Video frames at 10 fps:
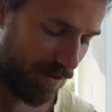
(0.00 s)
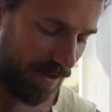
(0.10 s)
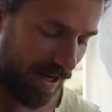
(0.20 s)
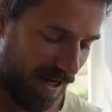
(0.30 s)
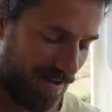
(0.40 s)

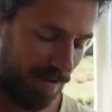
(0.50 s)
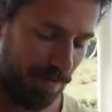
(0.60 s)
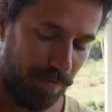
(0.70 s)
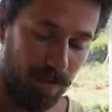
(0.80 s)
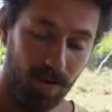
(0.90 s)
like I said
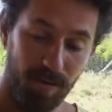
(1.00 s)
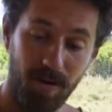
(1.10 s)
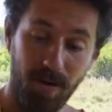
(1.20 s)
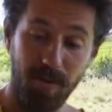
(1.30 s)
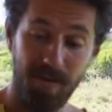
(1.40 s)
before,
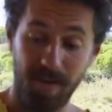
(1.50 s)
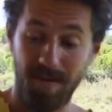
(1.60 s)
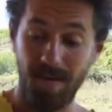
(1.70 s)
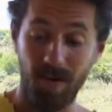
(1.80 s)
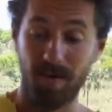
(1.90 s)
we're using
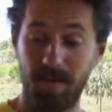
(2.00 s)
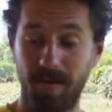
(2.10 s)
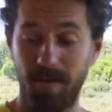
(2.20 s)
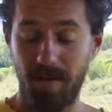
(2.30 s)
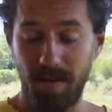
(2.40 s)
salt
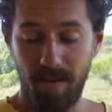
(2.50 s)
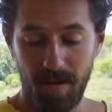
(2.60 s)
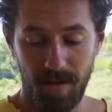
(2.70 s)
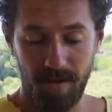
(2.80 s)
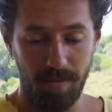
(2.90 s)

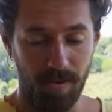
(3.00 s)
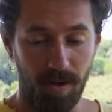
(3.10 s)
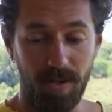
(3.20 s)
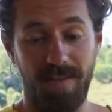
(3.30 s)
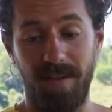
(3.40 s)
with
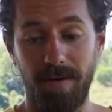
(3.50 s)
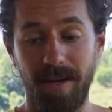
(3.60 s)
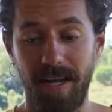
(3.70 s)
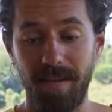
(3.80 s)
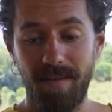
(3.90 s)
all these
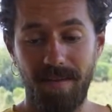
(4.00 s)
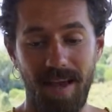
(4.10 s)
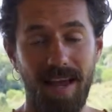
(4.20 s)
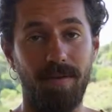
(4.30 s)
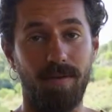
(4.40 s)
ingredients,
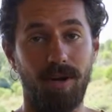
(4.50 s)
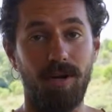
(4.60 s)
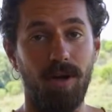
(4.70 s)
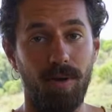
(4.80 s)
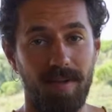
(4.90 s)
and we're
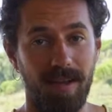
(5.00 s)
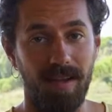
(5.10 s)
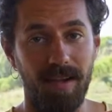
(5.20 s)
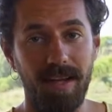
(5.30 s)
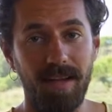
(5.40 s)
closing
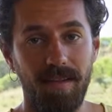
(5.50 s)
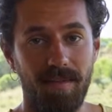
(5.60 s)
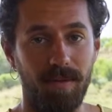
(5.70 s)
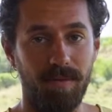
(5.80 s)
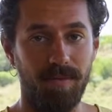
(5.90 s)
the lid
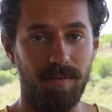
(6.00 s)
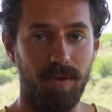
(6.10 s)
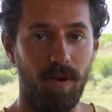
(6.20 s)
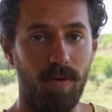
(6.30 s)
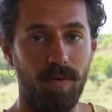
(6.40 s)
so
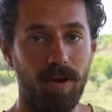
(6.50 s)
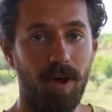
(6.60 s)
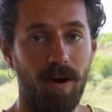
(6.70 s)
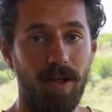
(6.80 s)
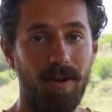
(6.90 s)

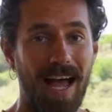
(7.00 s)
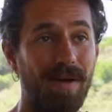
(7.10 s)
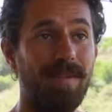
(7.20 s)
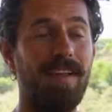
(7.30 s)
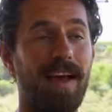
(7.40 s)
no other
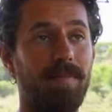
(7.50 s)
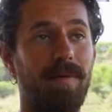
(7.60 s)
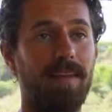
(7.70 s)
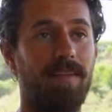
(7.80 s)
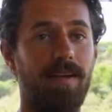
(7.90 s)
outside
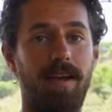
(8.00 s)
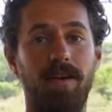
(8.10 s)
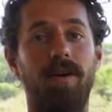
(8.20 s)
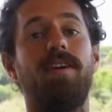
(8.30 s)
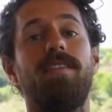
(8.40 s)
bacteria,
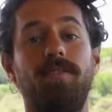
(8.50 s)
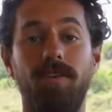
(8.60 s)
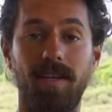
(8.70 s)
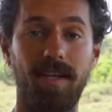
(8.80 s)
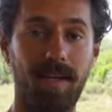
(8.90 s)
no
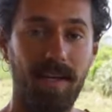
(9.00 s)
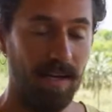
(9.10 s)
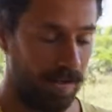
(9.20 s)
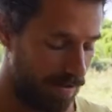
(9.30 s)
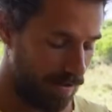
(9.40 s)
oxygen can get in.
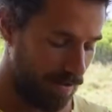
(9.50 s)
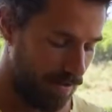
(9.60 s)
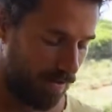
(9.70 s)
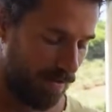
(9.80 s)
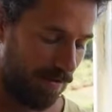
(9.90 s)

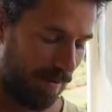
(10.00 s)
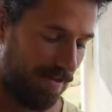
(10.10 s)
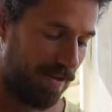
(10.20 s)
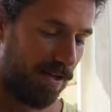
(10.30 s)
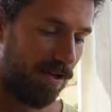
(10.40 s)
So
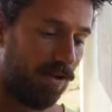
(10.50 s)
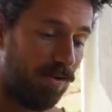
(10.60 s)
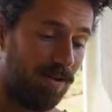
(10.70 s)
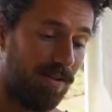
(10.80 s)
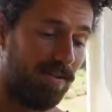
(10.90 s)
basically,
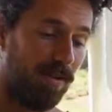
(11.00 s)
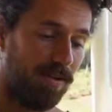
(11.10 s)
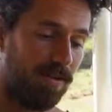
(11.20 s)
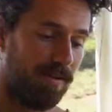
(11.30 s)
all the salt